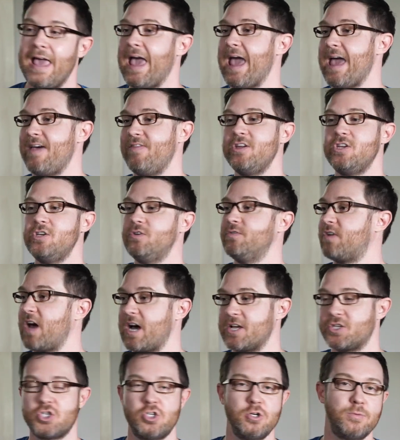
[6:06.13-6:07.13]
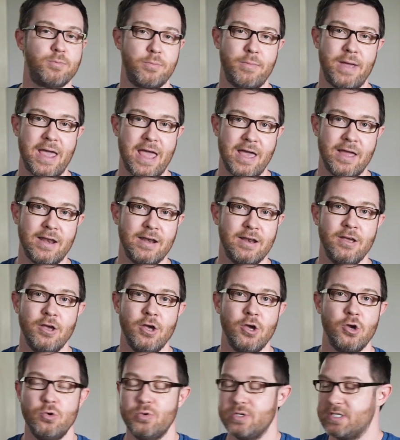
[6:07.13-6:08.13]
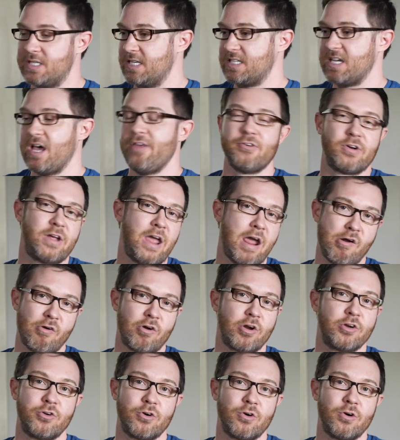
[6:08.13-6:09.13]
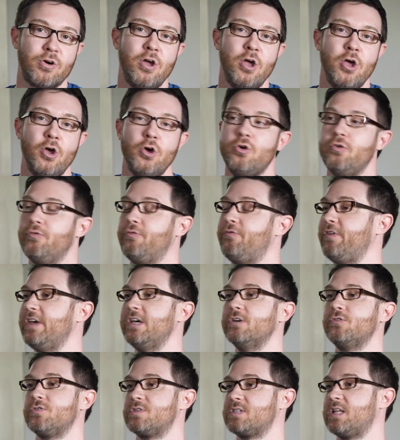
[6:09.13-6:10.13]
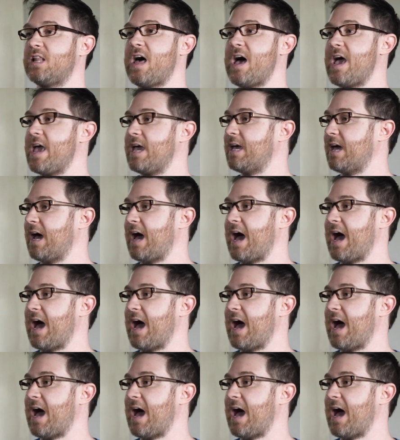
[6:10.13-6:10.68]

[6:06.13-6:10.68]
And then you've got Superman, who is this other character who feels like,